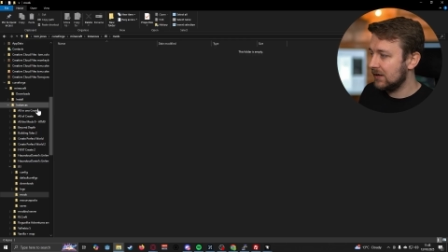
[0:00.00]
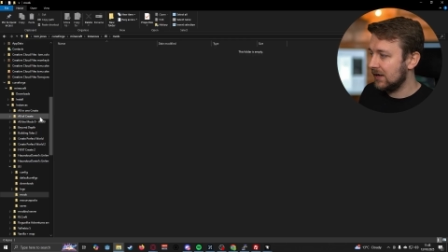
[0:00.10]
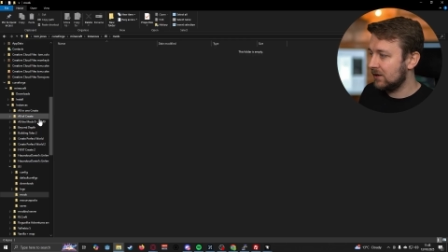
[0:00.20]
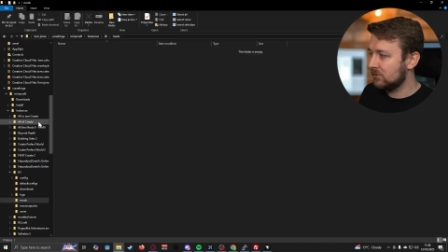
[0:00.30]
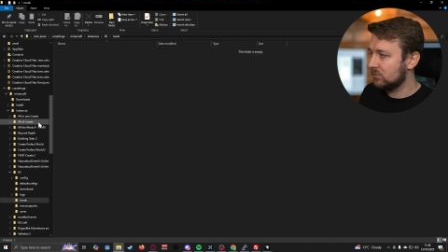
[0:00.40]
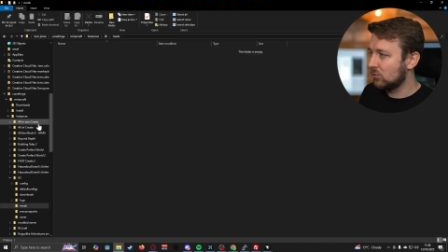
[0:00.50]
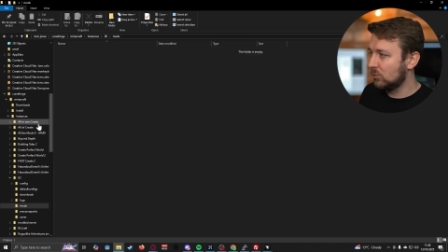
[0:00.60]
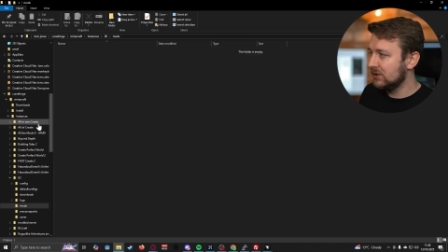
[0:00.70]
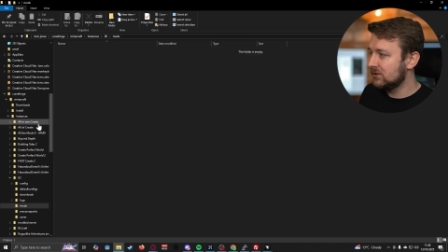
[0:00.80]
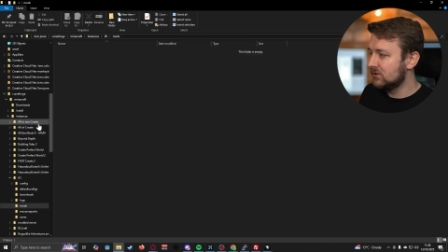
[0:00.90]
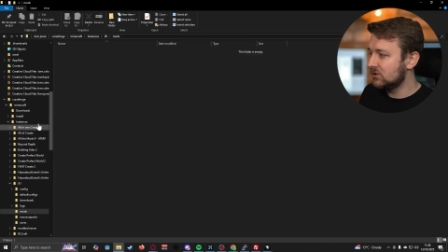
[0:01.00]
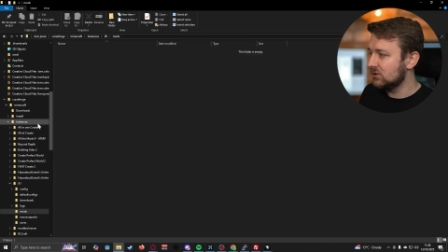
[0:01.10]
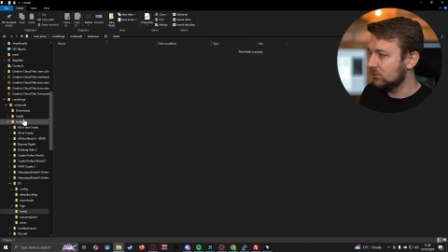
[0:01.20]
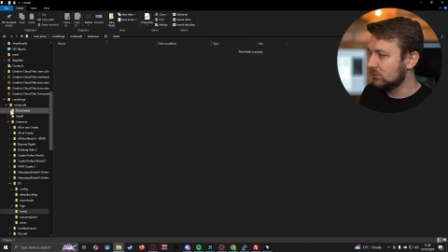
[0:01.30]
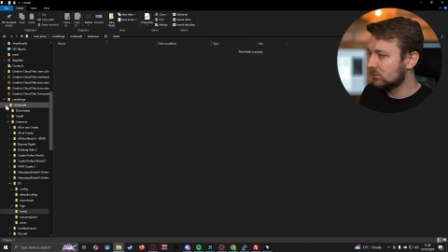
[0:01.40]
And what we could
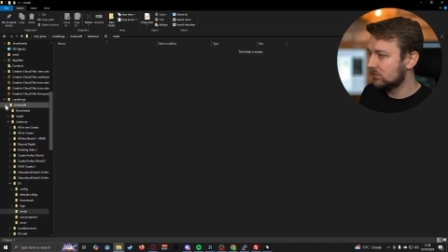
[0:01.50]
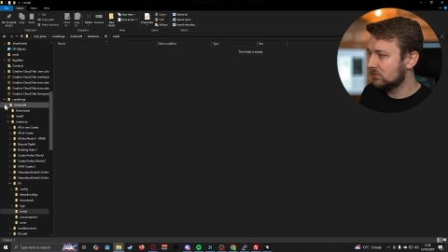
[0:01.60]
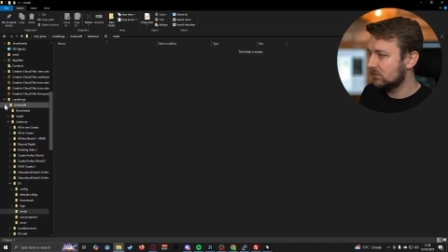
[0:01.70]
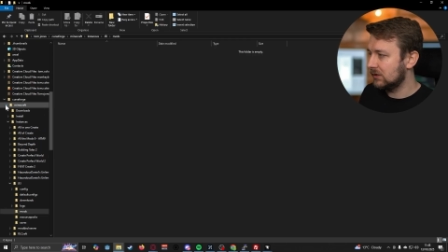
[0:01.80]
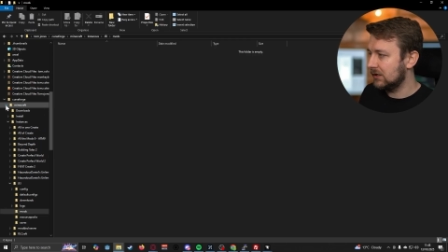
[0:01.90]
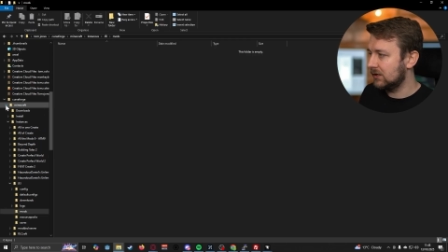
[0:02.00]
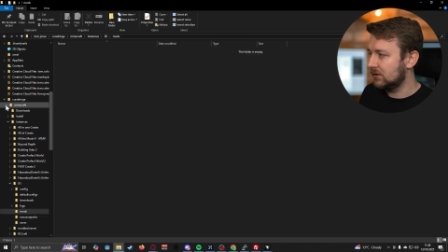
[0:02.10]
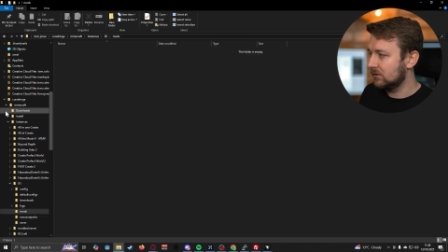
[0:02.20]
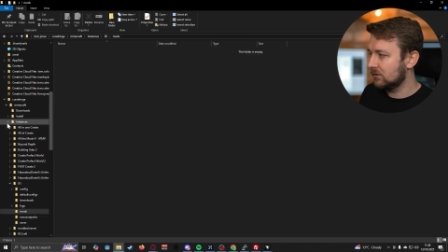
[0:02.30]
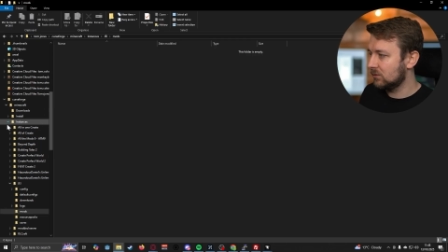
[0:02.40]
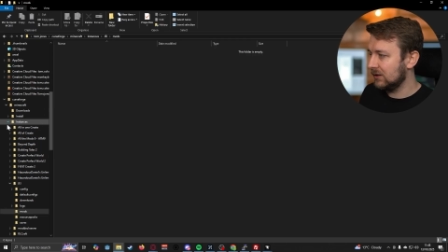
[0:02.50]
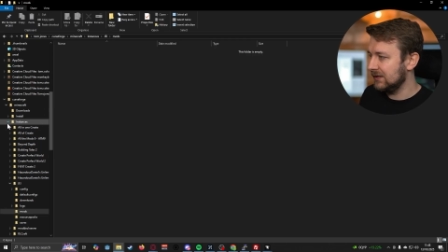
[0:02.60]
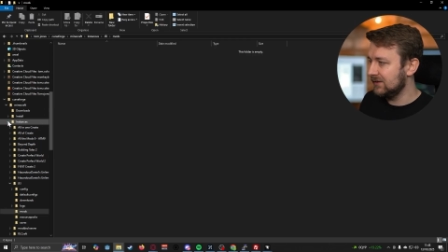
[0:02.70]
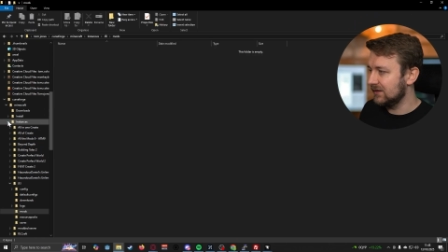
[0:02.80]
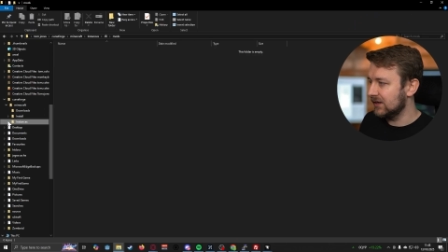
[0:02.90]
do uh, quite
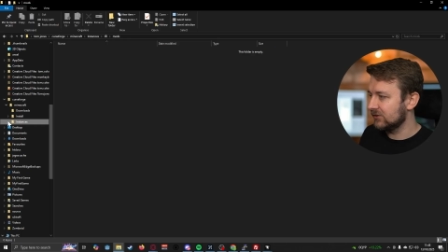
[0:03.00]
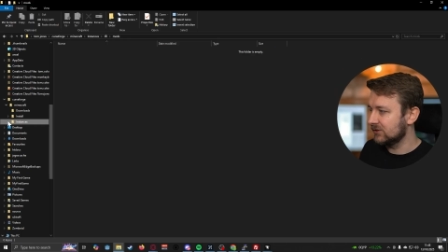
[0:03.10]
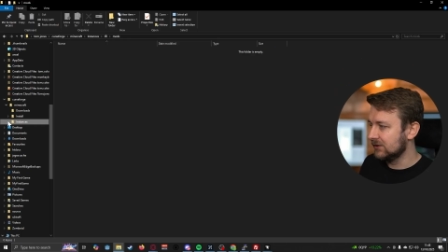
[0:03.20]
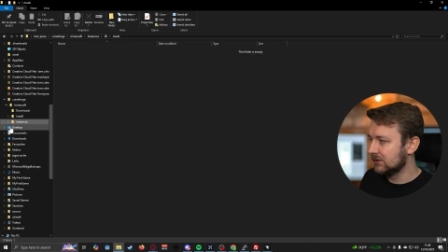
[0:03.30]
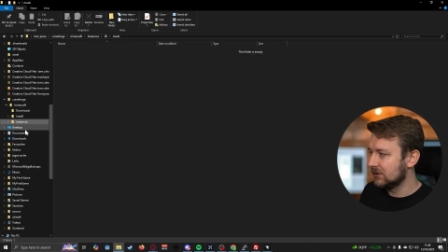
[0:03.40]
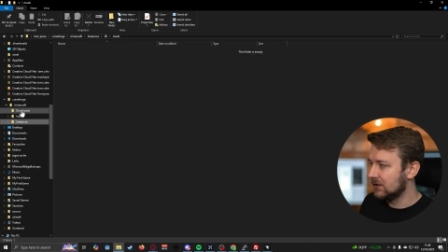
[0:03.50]
easily, actually,